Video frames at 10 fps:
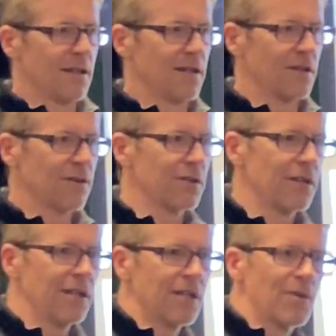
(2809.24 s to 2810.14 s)
you know,
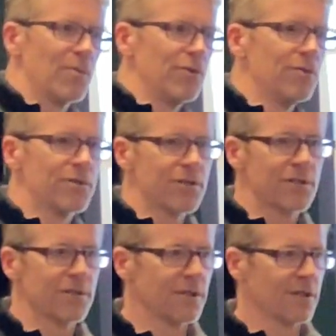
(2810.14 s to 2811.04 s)
cleaning your boots,
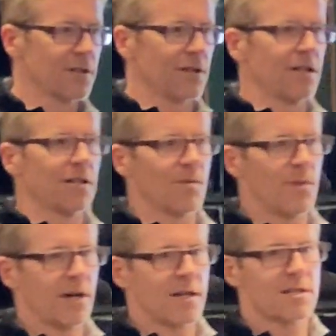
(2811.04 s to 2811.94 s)
cleaning your
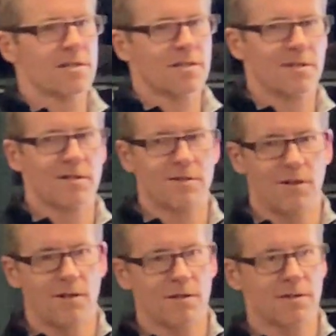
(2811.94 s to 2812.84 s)
bikes,
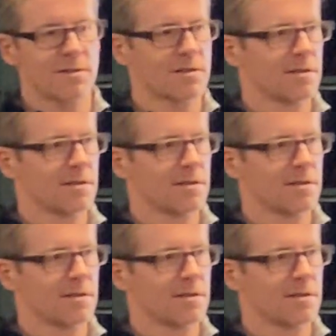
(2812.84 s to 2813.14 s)
dogs,